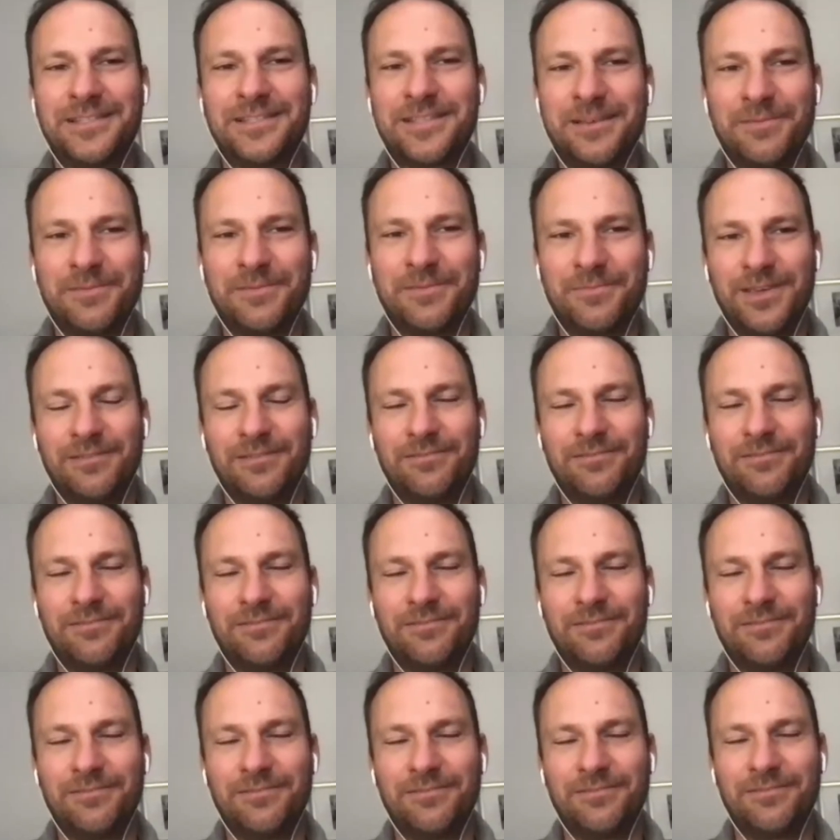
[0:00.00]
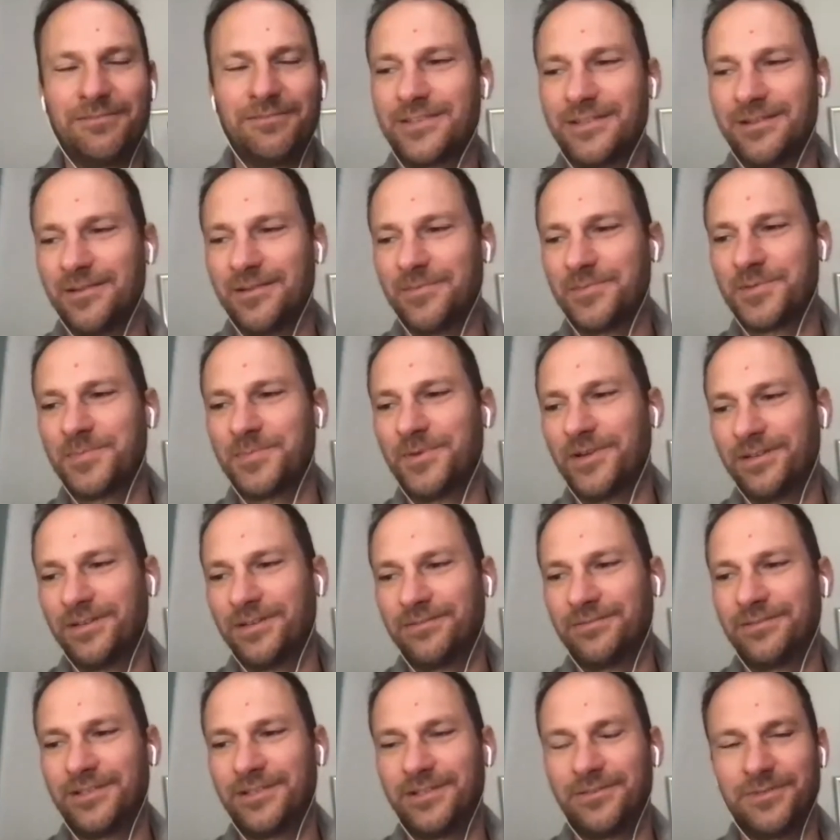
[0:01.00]
the same thing with us on
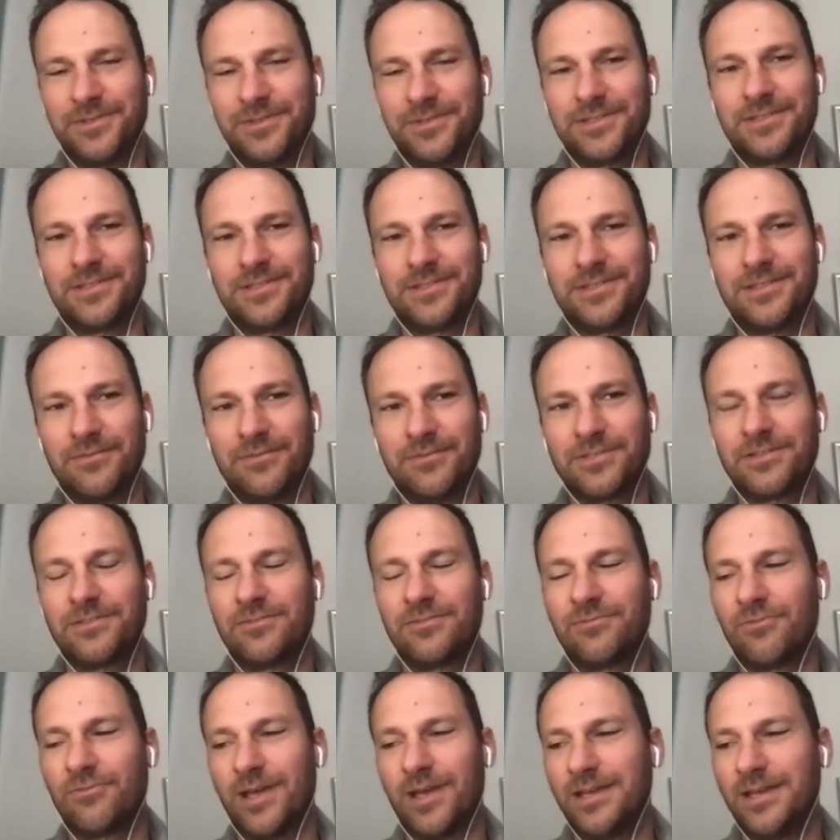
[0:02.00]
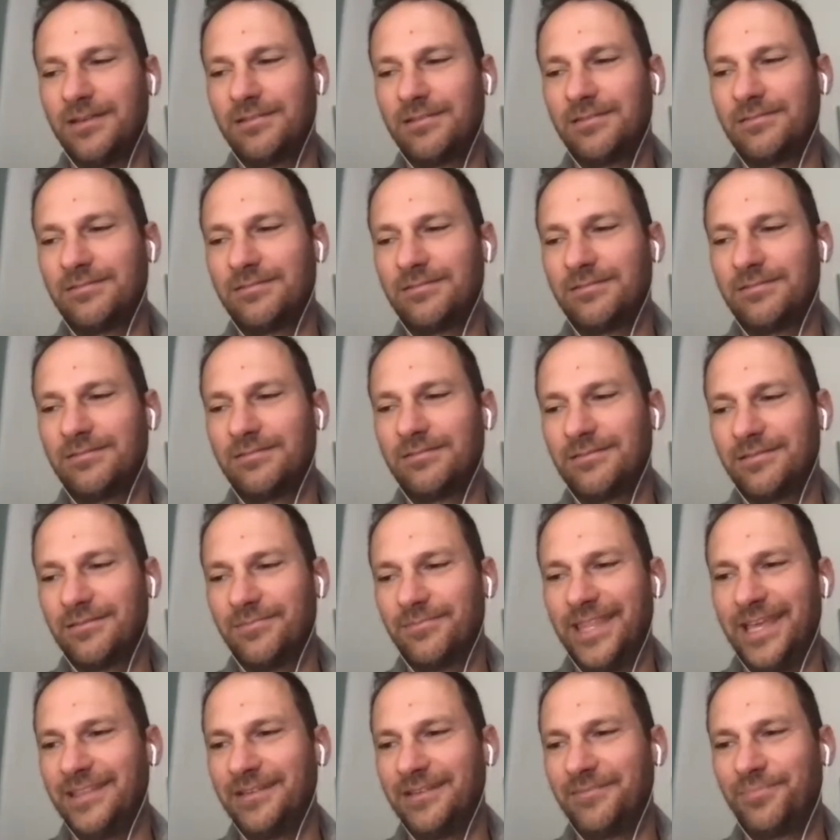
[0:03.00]
HubSpot. It was great,
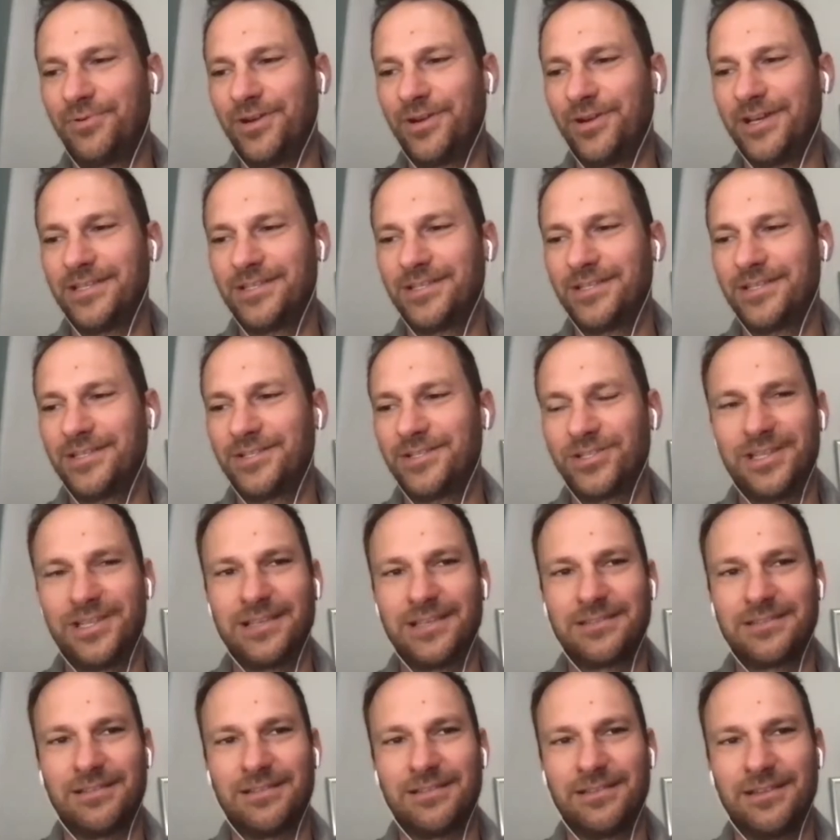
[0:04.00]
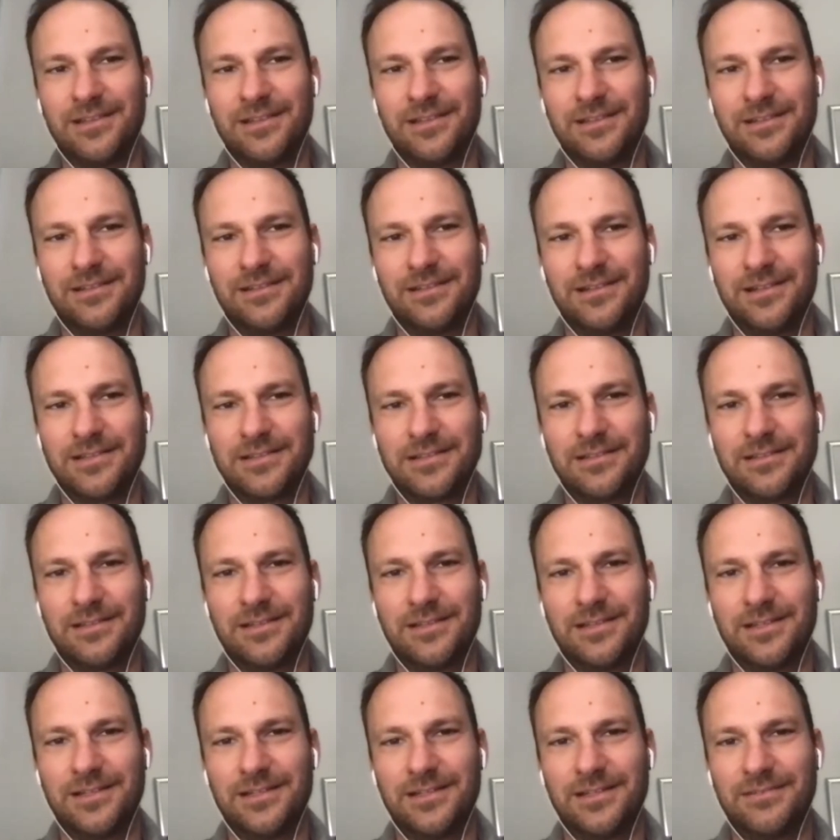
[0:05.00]
but then the price just escalated,
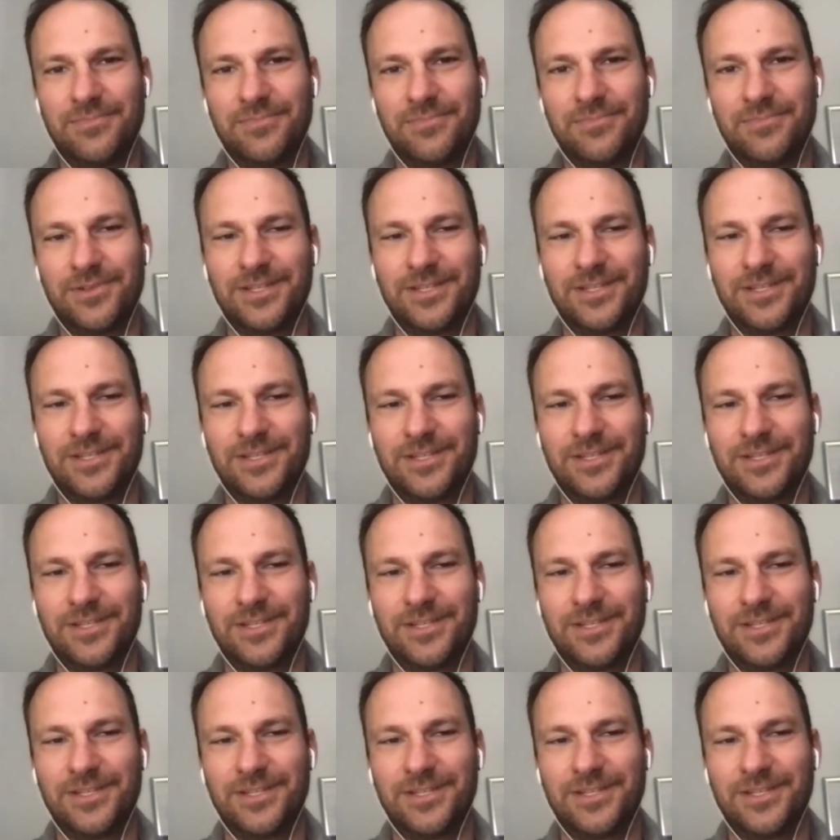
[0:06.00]
and we're like